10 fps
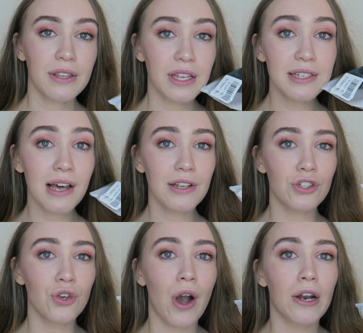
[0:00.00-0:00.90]
These
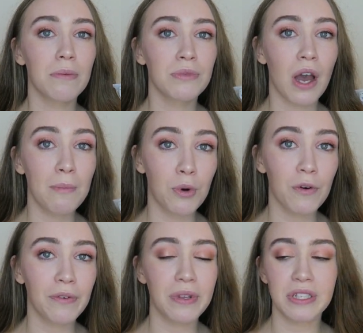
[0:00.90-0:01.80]
last 2 items I
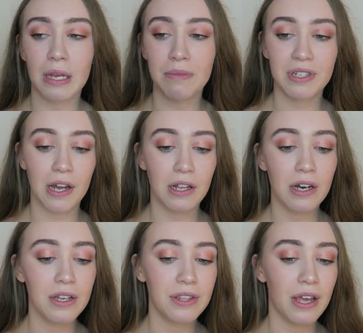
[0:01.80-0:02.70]
bought from the same
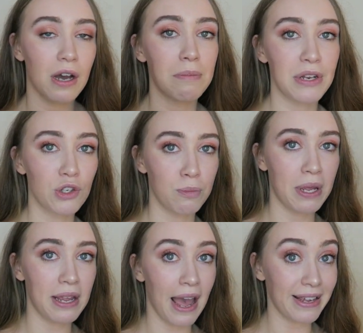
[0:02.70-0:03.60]
seller. They are meant to
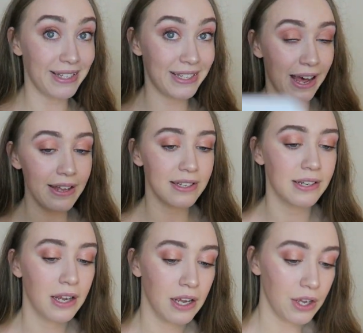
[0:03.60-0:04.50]
be a set.
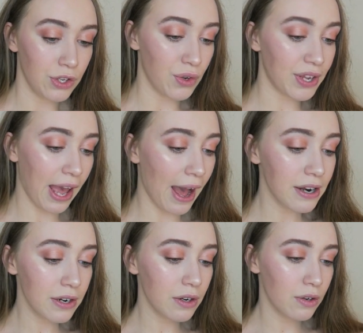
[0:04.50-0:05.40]
You
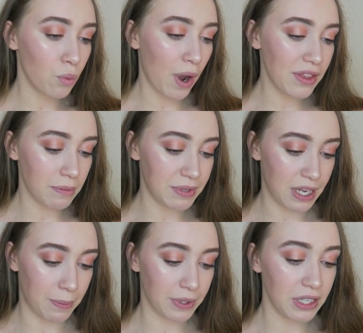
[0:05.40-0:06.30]
can wear them
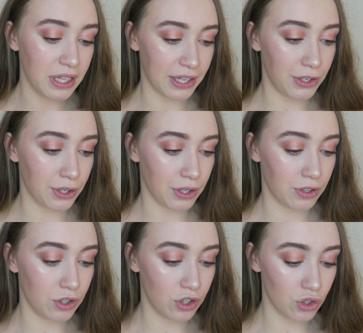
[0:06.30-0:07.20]
separately, like you
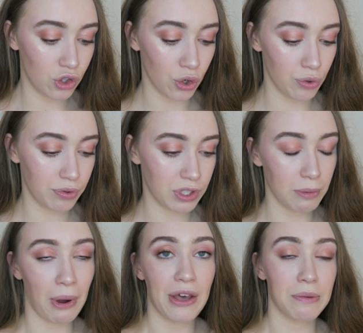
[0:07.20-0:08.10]
could choose
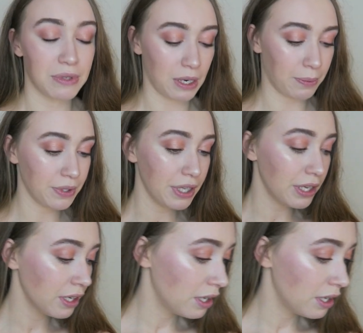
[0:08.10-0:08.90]
to buy them separately.